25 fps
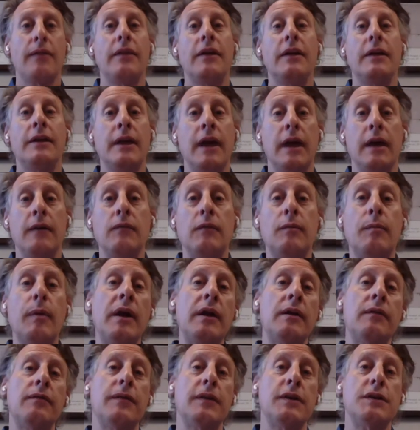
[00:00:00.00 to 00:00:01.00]
the named
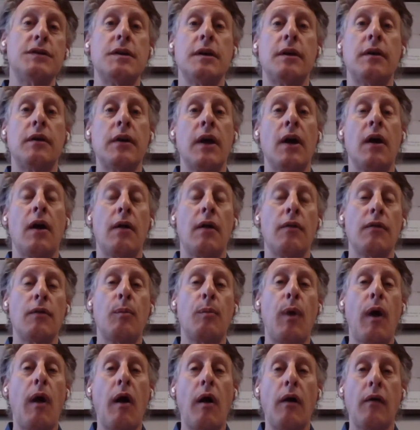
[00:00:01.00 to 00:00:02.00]
beneficiary on
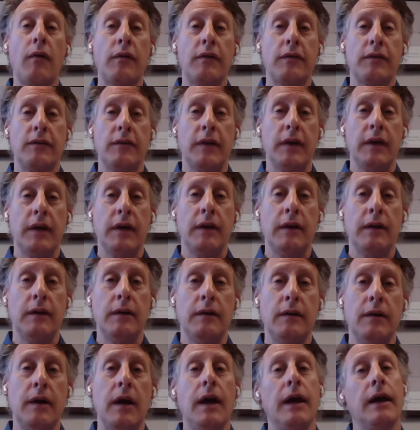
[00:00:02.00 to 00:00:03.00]
the policy
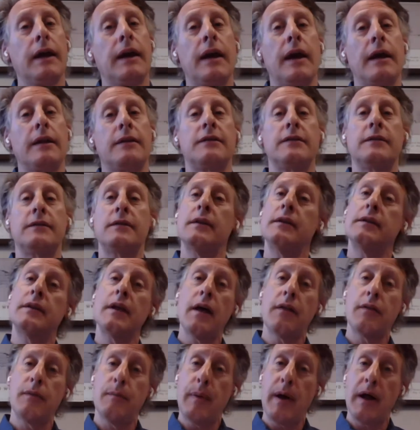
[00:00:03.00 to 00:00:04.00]
gets the
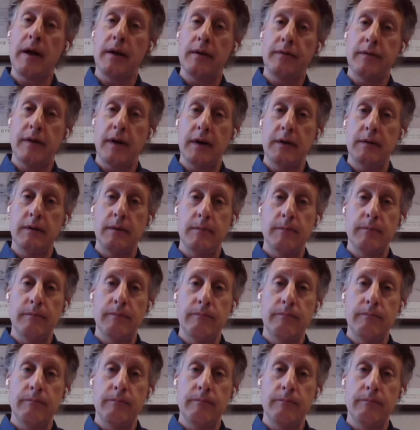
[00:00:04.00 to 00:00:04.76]
death benefit.